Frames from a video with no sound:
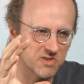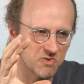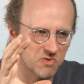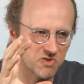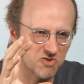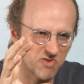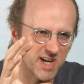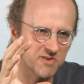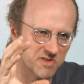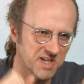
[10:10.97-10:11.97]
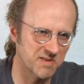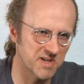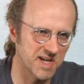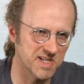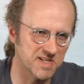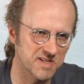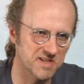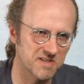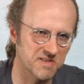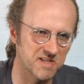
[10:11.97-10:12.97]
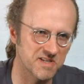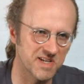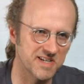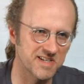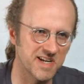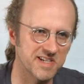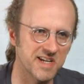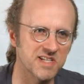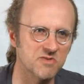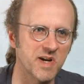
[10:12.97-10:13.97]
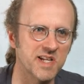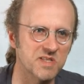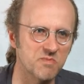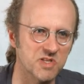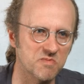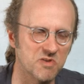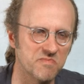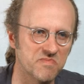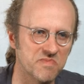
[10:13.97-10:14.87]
to try to stabilize the satellite as well as possible.